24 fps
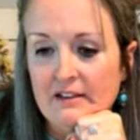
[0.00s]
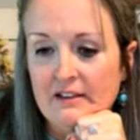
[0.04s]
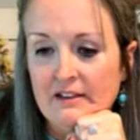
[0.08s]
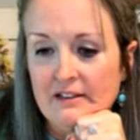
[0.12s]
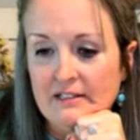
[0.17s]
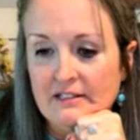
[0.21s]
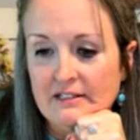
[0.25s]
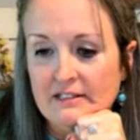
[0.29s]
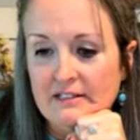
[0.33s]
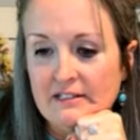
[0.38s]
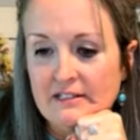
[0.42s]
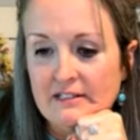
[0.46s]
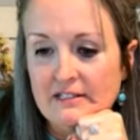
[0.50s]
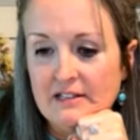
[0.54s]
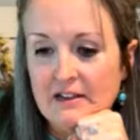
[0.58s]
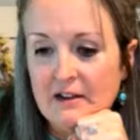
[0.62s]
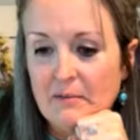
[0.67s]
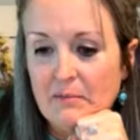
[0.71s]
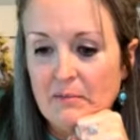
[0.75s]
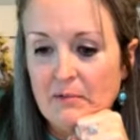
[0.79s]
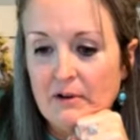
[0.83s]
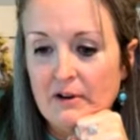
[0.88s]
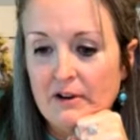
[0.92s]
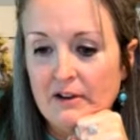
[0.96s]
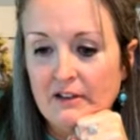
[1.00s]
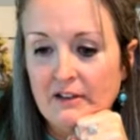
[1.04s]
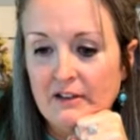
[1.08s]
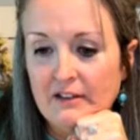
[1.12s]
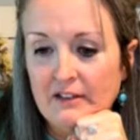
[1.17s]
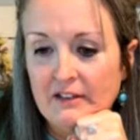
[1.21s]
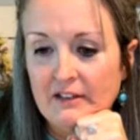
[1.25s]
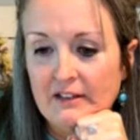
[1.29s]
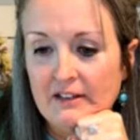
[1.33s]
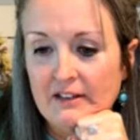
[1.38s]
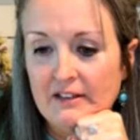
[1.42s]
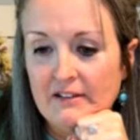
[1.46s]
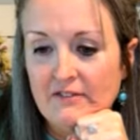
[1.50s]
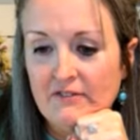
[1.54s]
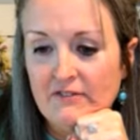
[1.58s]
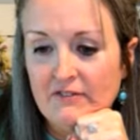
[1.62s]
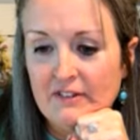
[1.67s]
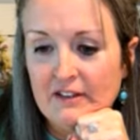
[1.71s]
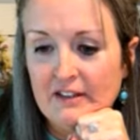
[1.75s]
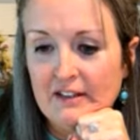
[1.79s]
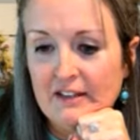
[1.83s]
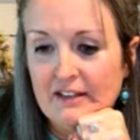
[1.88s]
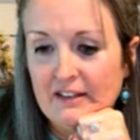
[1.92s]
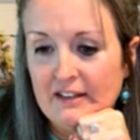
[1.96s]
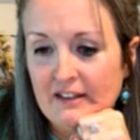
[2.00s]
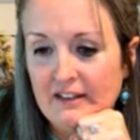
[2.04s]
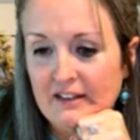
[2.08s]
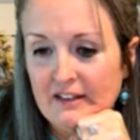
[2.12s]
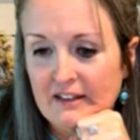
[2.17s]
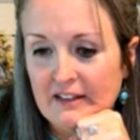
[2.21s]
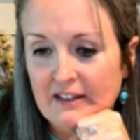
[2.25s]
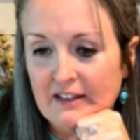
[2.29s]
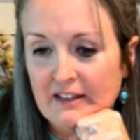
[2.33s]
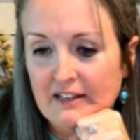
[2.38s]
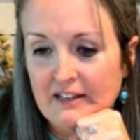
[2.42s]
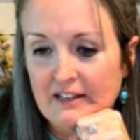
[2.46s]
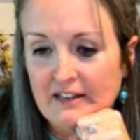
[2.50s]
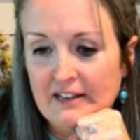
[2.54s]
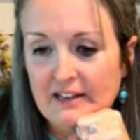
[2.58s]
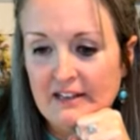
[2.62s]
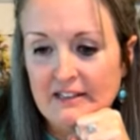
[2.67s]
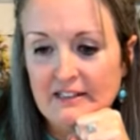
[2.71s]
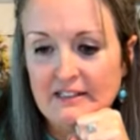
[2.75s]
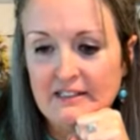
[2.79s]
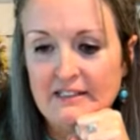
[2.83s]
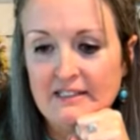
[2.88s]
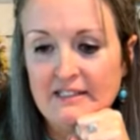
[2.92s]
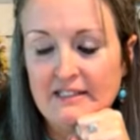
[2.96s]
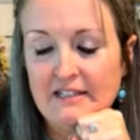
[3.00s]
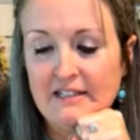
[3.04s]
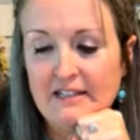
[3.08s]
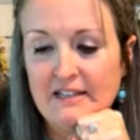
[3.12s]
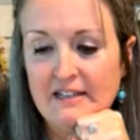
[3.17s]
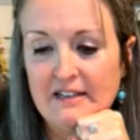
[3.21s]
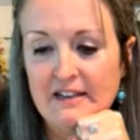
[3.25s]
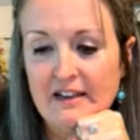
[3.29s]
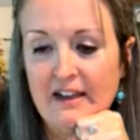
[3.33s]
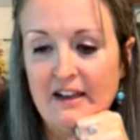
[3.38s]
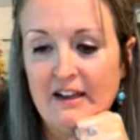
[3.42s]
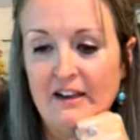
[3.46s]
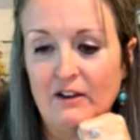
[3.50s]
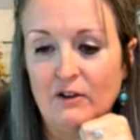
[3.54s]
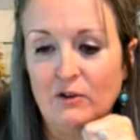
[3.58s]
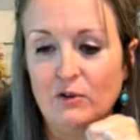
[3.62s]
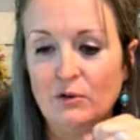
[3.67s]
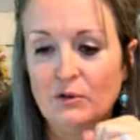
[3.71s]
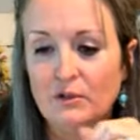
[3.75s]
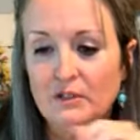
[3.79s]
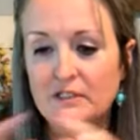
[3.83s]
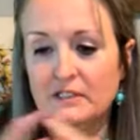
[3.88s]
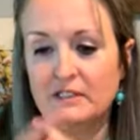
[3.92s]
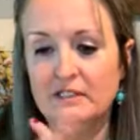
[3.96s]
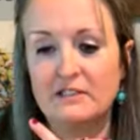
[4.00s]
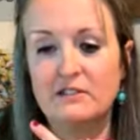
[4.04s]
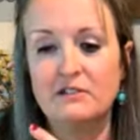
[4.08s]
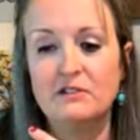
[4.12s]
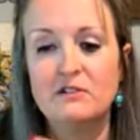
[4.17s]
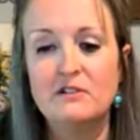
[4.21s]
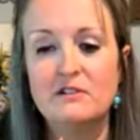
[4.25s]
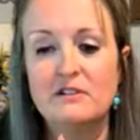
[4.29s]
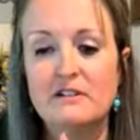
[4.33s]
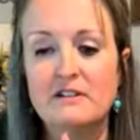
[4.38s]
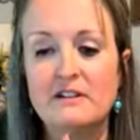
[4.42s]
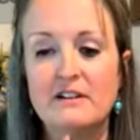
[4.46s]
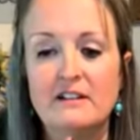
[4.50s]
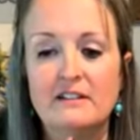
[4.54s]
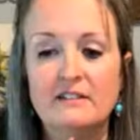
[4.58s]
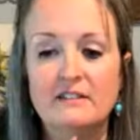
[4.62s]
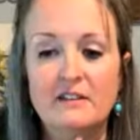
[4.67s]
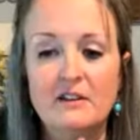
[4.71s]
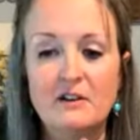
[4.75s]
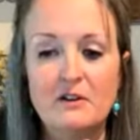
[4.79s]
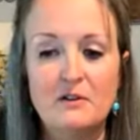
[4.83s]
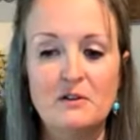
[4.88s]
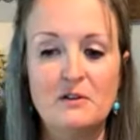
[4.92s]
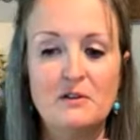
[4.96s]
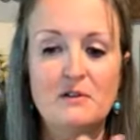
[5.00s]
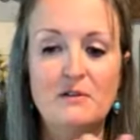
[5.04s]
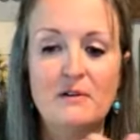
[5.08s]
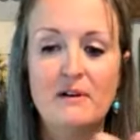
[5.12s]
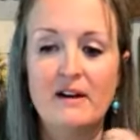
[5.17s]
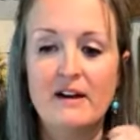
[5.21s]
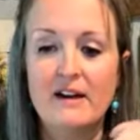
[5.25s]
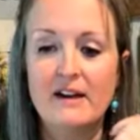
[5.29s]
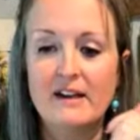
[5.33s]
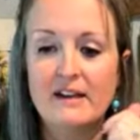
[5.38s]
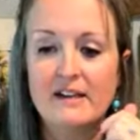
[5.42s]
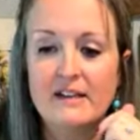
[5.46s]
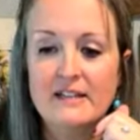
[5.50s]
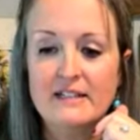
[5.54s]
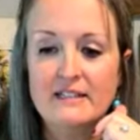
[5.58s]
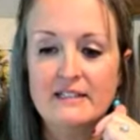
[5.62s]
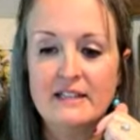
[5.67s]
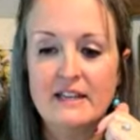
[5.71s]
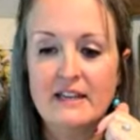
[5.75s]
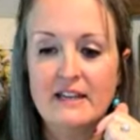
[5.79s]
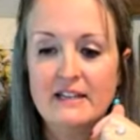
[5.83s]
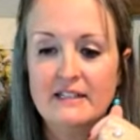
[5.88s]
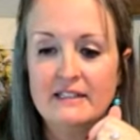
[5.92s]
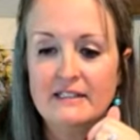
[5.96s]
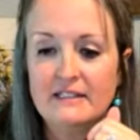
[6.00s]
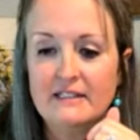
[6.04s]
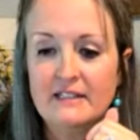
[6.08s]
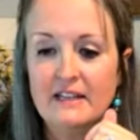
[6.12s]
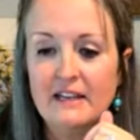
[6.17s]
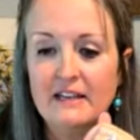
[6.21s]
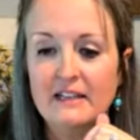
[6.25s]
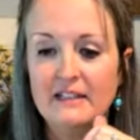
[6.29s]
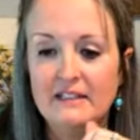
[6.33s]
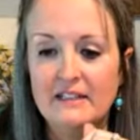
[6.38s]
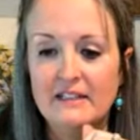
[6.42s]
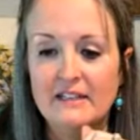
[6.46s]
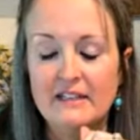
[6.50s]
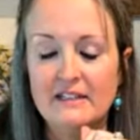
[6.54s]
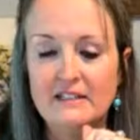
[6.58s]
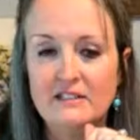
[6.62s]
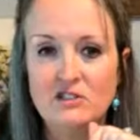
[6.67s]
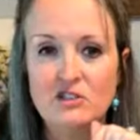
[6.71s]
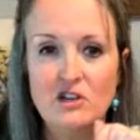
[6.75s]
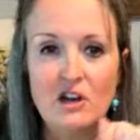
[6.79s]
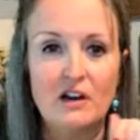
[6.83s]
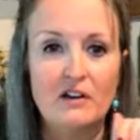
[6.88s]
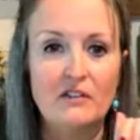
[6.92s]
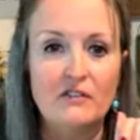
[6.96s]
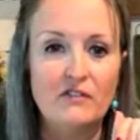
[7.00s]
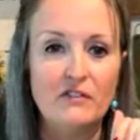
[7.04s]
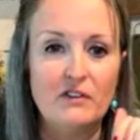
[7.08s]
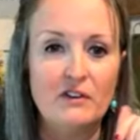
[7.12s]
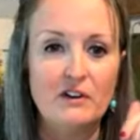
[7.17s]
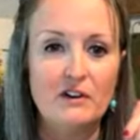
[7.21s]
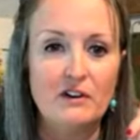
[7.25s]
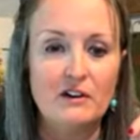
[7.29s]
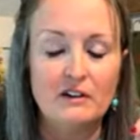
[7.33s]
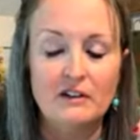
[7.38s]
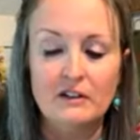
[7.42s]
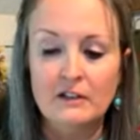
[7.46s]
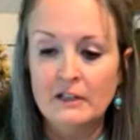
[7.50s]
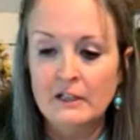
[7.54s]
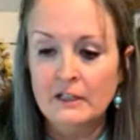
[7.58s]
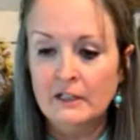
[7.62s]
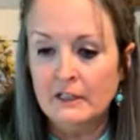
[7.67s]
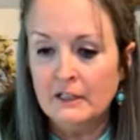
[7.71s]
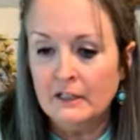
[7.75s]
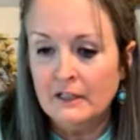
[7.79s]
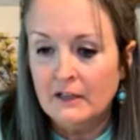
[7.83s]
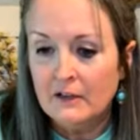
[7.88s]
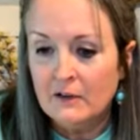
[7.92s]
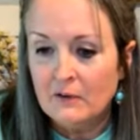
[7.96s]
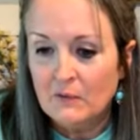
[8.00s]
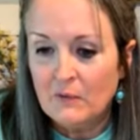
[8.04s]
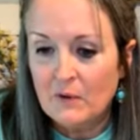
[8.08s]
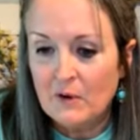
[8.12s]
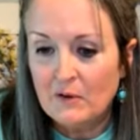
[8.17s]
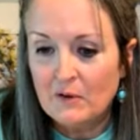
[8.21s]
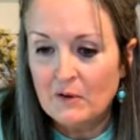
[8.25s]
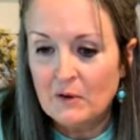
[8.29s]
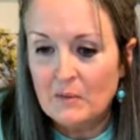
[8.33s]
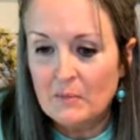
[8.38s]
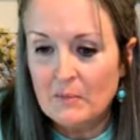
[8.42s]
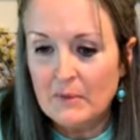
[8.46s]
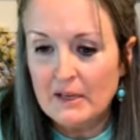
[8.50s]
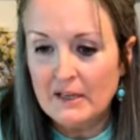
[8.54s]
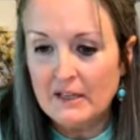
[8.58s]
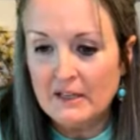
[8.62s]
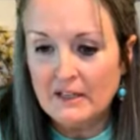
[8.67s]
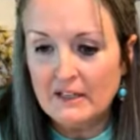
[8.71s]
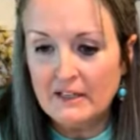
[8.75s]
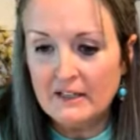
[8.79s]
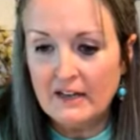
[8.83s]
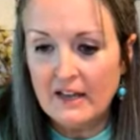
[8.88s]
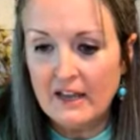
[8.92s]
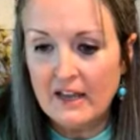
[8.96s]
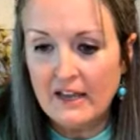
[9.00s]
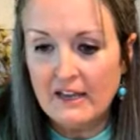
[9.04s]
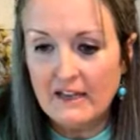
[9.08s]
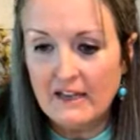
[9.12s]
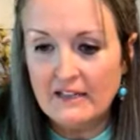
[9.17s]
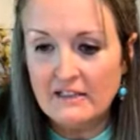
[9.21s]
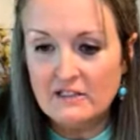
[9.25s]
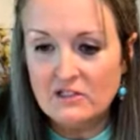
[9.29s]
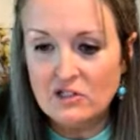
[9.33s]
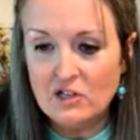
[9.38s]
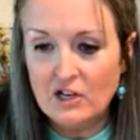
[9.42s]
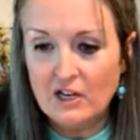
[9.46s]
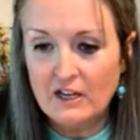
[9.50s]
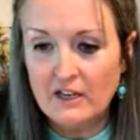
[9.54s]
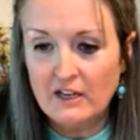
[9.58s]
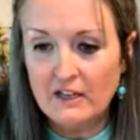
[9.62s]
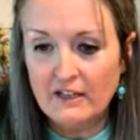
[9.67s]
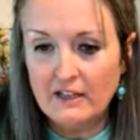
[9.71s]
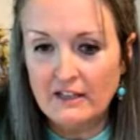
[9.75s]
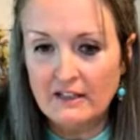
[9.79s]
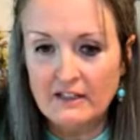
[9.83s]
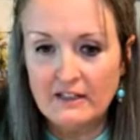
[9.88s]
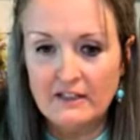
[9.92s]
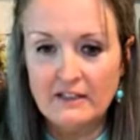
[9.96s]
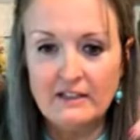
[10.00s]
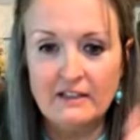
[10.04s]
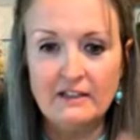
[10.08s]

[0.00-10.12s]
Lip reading: and Deborah, good evening, and Nancy, and Crystal. Hello, you guys. Hey, Sandy and Jennifer. Welcome in. Hey, Jane.